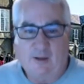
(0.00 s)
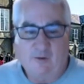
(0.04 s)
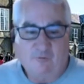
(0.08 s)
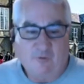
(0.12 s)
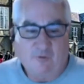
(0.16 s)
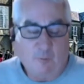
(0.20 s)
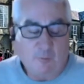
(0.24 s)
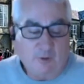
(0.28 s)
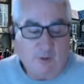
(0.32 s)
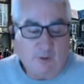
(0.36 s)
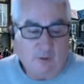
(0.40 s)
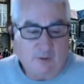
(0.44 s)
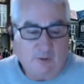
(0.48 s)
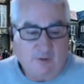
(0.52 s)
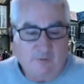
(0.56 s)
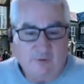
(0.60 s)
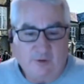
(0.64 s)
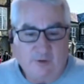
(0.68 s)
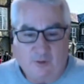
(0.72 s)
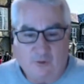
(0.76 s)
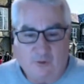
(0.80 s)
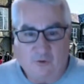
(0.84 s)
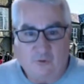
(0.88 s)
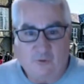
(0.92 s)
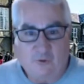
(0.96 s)
If I'm going to live
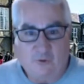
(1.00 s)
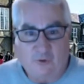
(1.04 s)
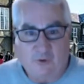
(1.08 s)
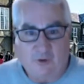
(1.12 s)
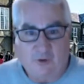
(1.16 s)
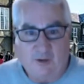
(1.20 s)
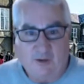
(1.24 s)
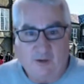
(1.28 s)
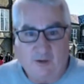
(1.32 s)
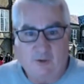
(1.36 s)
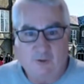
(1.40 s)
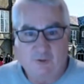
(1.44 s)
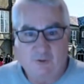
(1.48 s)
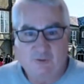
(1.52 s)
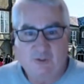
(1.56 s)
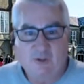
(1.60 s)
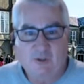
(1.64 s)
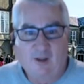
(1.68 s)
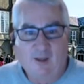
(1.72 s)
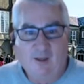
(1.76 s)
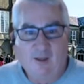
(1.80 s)
another 30 years.